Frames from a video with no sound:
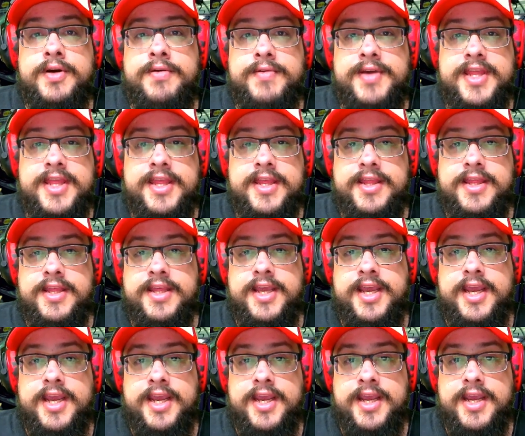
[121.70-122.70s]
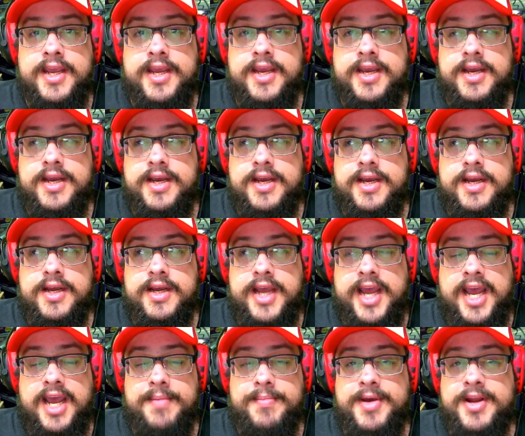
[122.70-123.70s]
with the
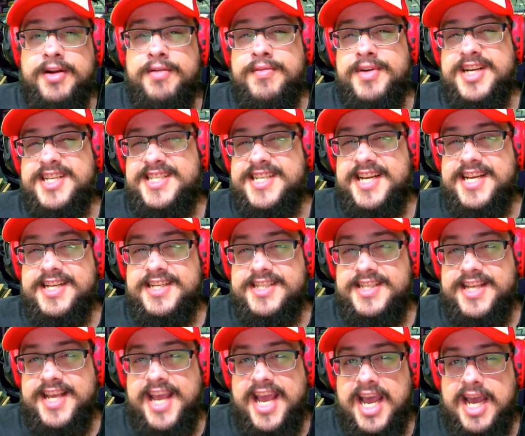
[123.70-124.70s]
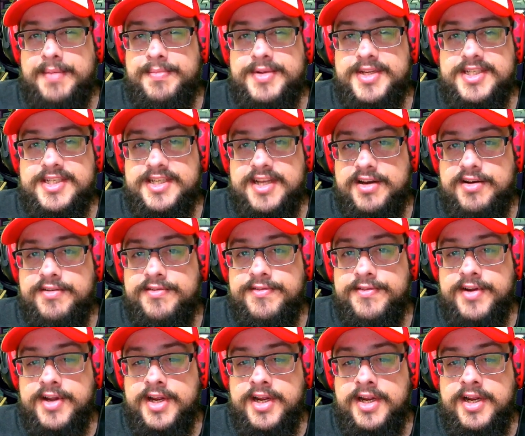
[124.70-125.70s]
app. I don't want to say it's the app itself,
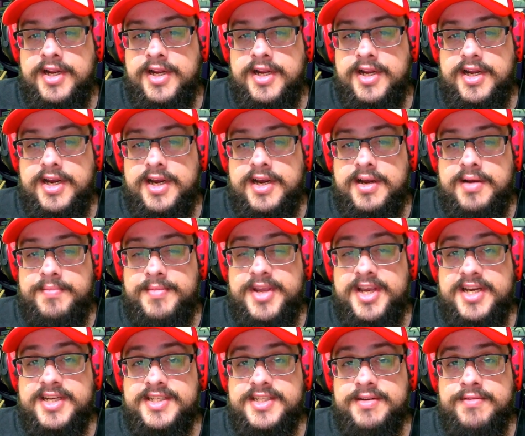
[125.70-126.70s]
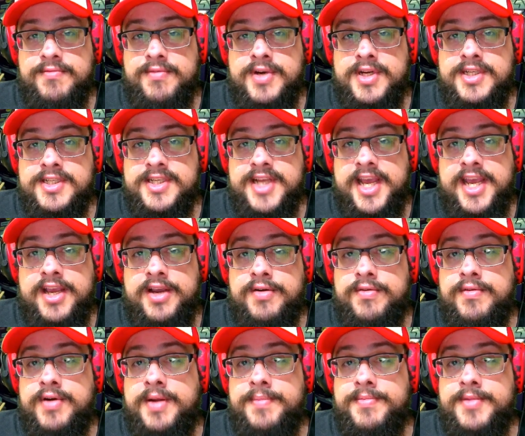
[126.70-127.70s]
because it was a
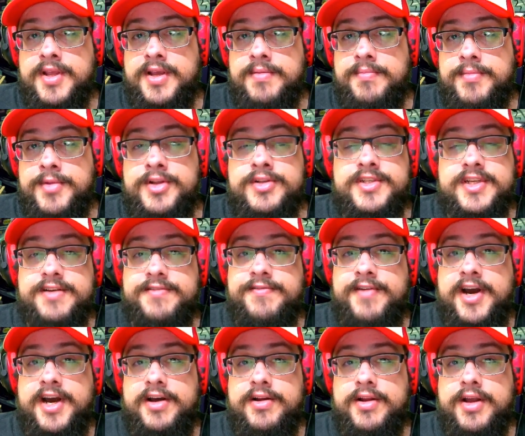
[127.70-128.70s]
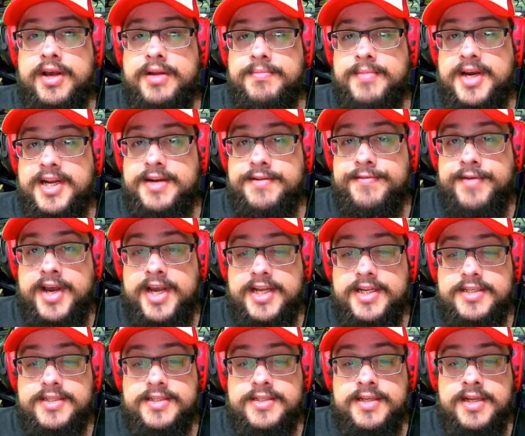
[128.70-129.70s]
corrupt music file on my
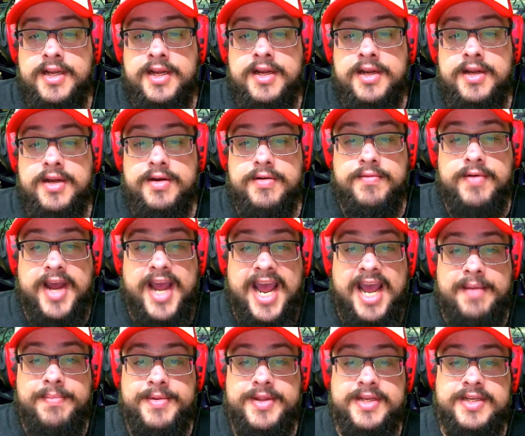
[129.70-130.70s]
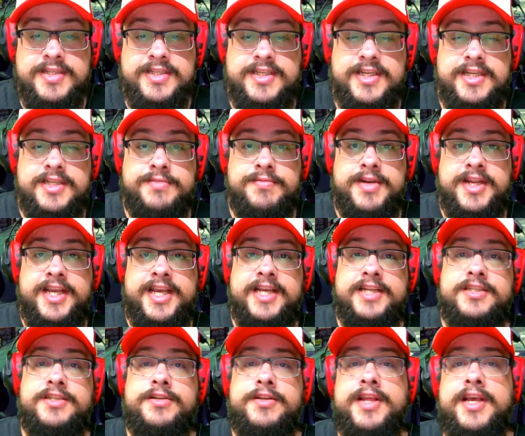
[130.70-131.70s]
device. What happens is when it
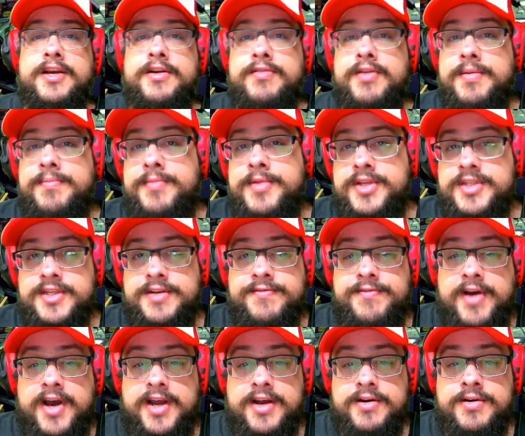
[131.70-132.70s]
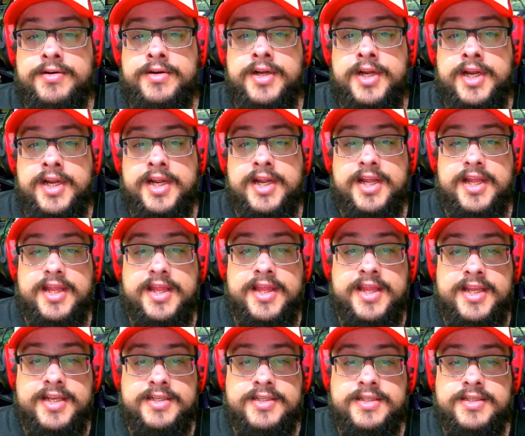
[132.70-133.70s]
gets to that corrupt music file,
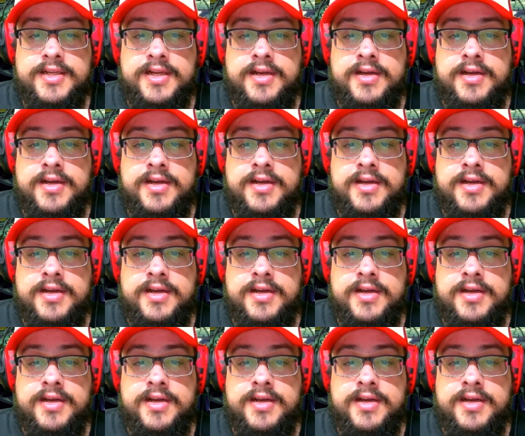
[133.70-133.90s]
this